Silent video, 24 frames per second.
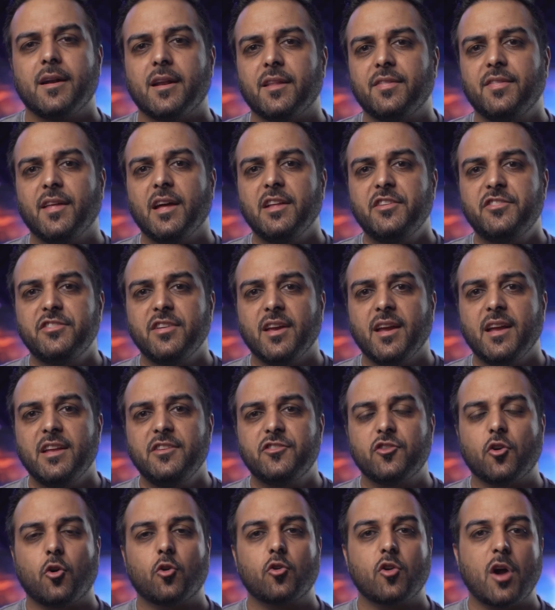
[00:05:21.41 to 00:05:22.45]
Did they
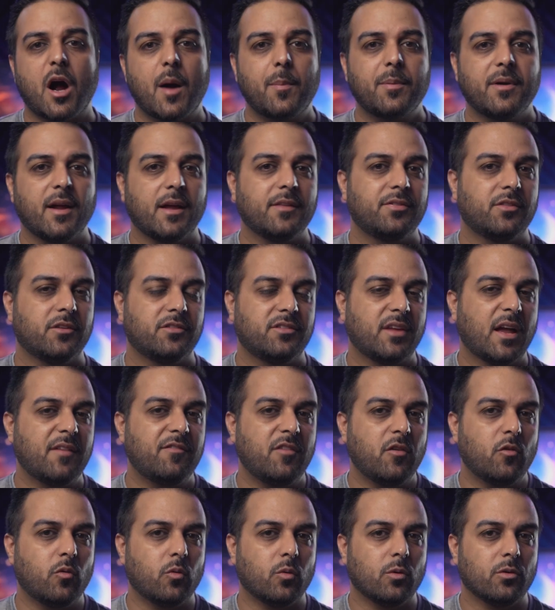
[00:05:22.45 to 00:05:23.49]
change or update the safety
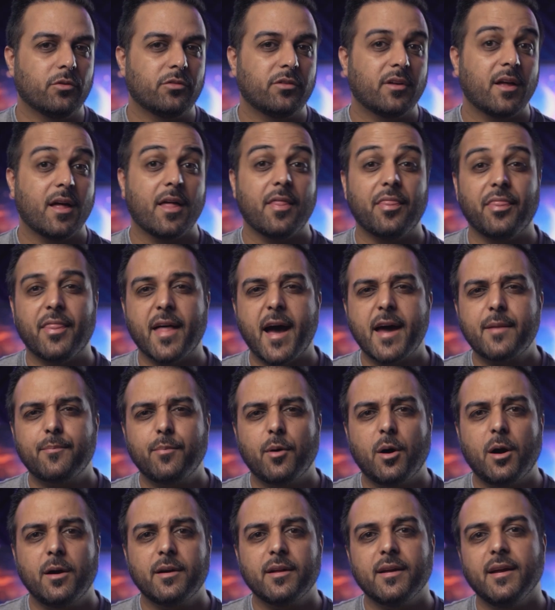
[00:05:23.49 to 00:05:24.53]
rules? And that
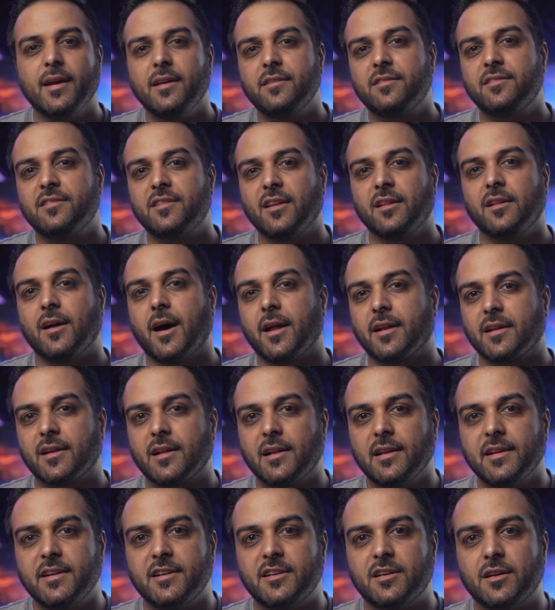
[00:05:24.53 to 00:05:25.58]
part is still
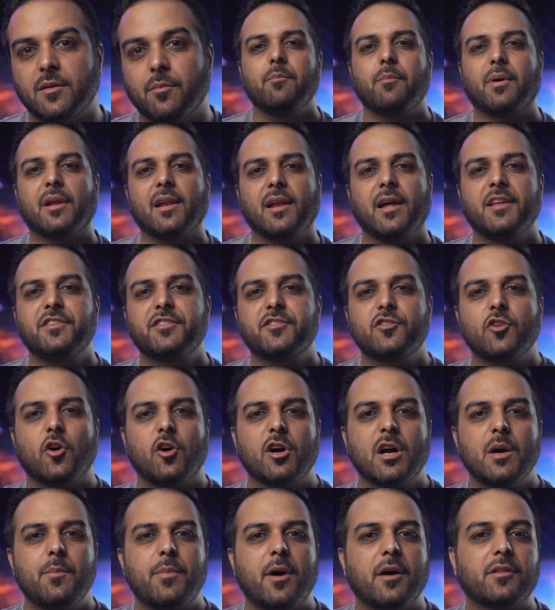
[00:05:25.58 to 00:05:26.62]
unclear, but let's
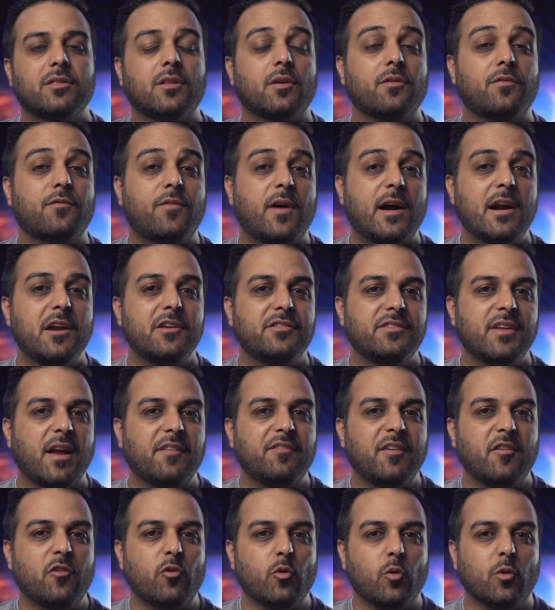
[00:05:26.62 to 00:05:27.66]
talk about the fire
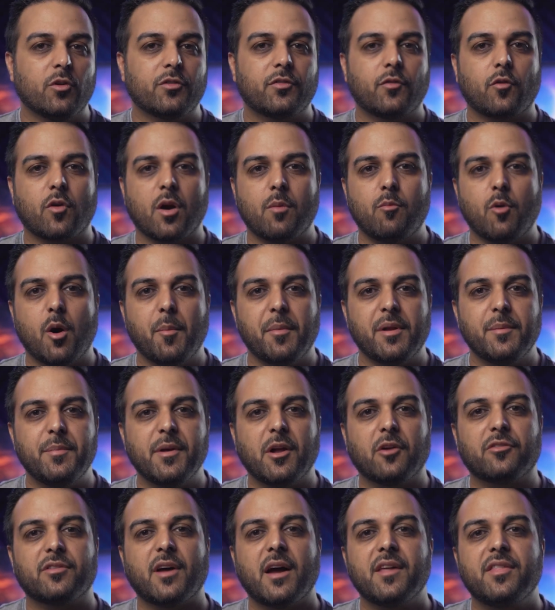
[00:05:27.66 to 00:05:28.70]
safety rules for a moment,
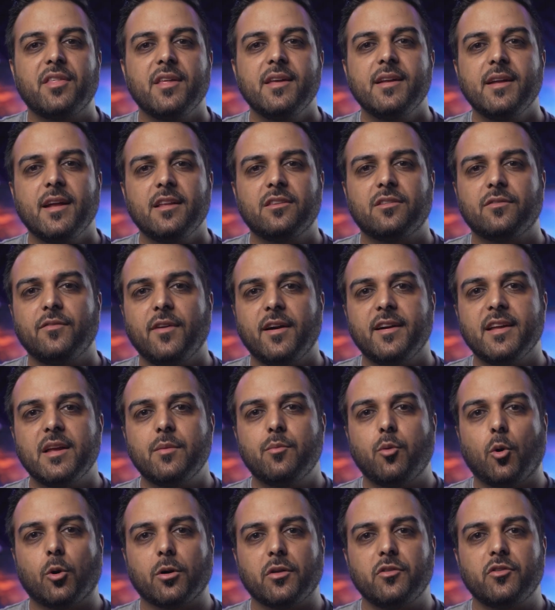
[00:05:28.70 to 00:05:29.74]
because I think it's very
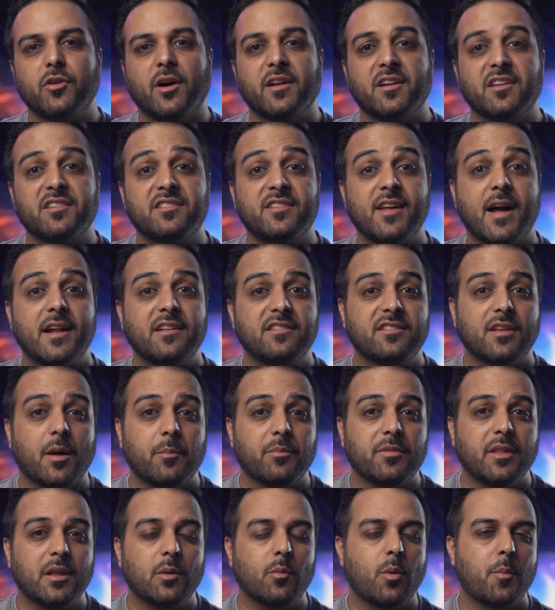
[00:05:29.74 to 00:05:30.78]
important to understand
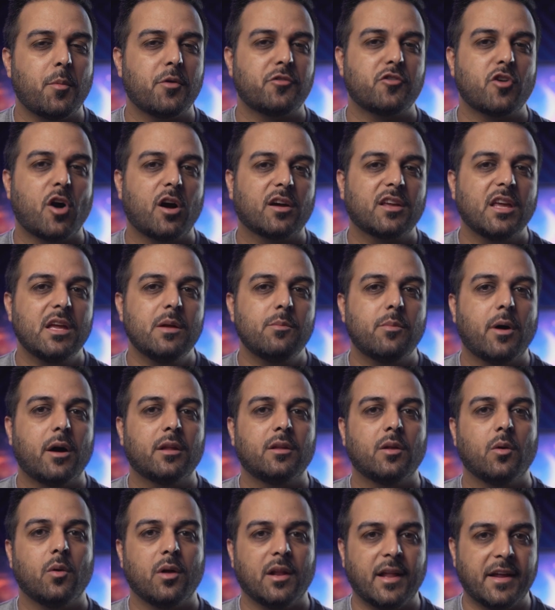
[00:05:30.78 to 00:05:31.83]
something when we're talking
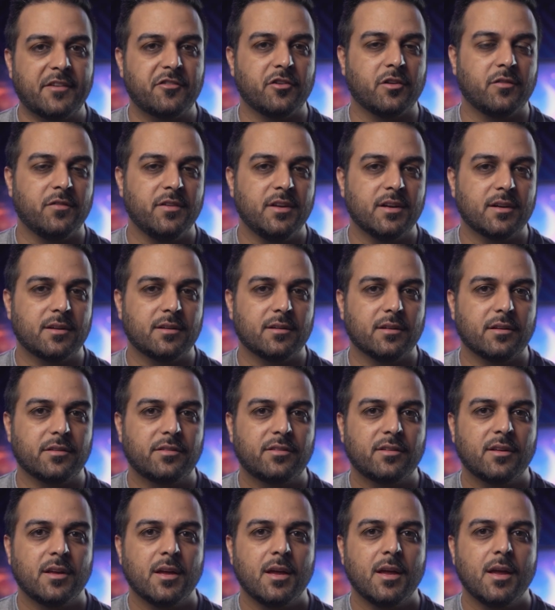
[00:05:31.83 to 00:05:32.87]
about electric
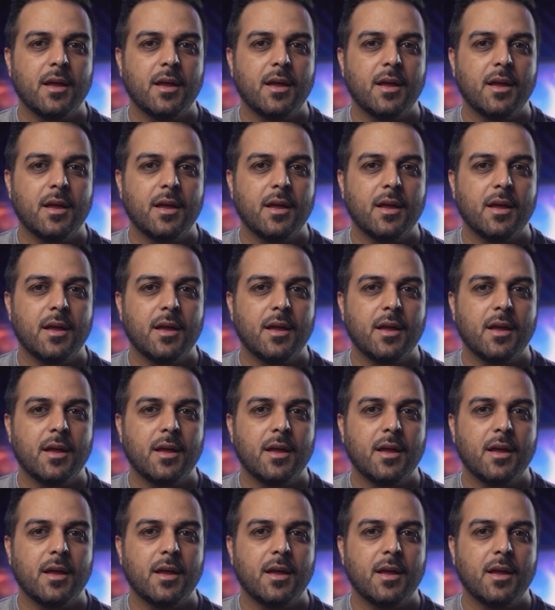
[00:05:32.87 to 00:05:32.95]
vehicles.